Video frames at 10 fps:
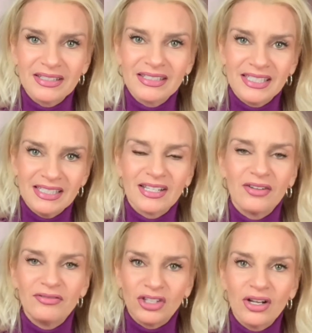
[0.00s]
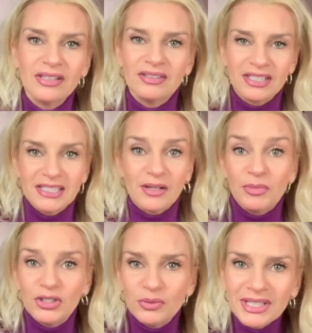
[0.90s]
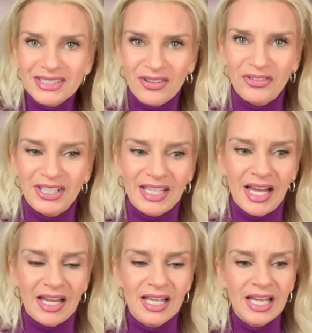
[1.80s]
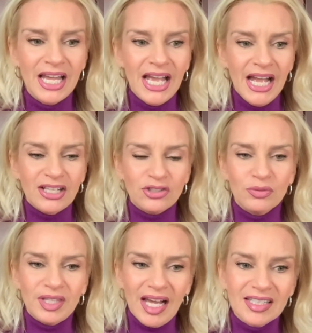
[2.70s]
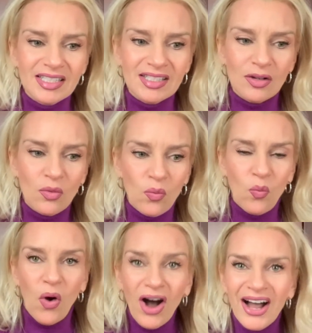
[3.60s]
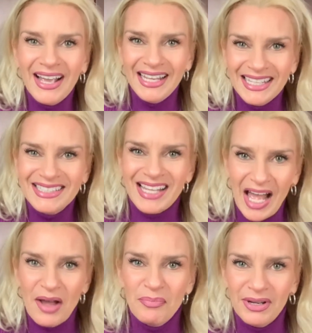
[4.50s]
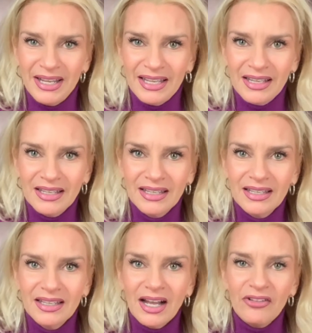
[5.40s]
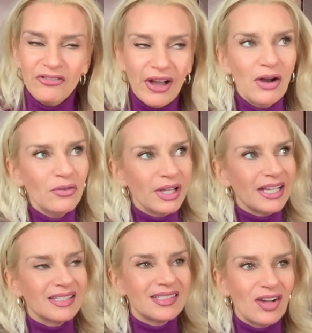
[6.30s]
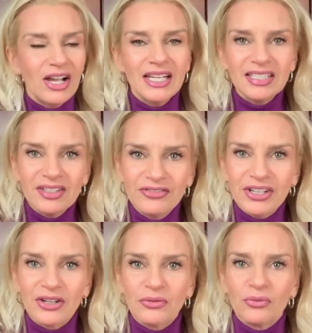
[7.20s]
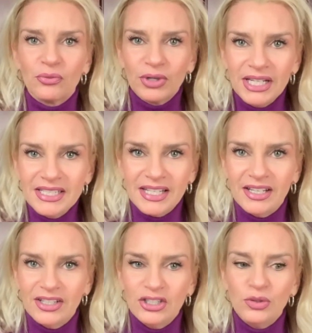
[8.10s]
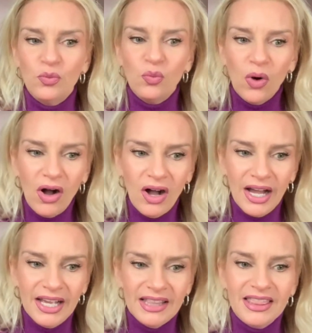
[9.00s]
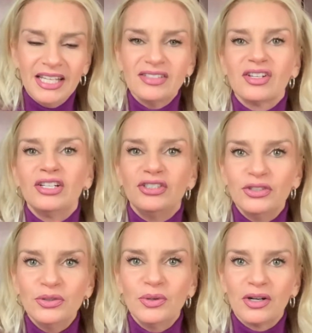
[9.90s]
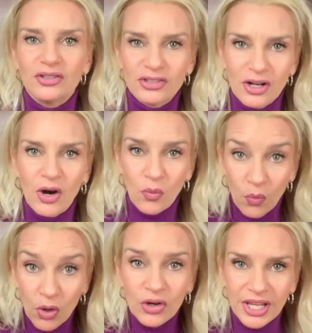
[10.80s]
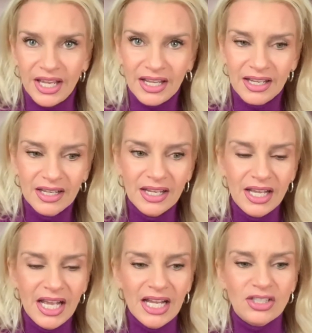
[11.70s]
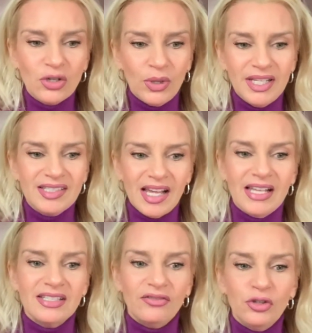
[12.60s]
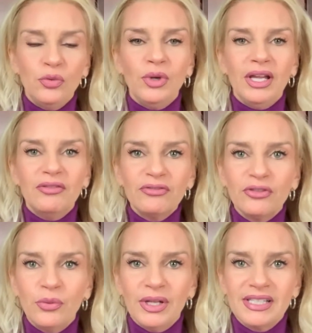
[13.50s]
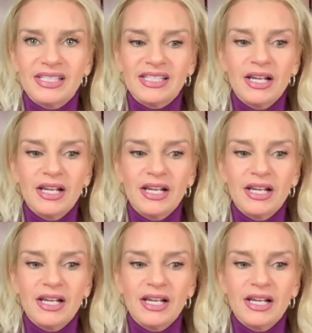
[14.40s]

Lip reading: since I've been doing stuff like that. And so that's why it's happening. I found like a scientific reason to why things I do are working. And so he says, if you influence